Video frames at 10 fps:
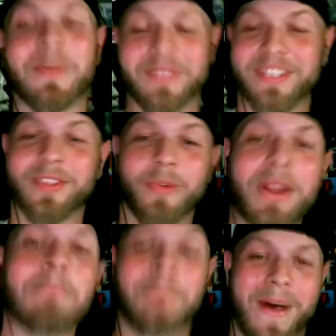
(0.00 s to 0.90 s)
was
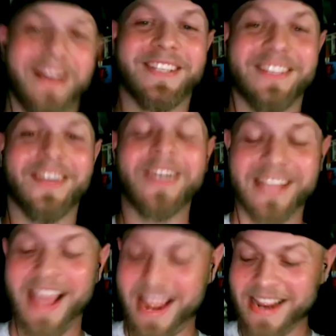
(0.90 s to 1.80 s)
$3,
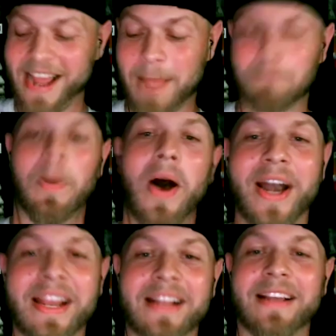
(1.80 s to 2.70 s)
okay? I bought
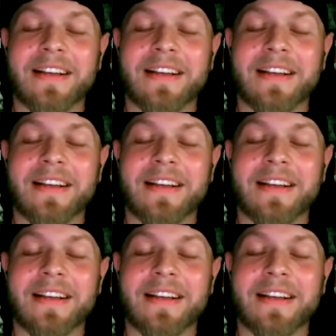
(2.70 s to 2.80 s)
it.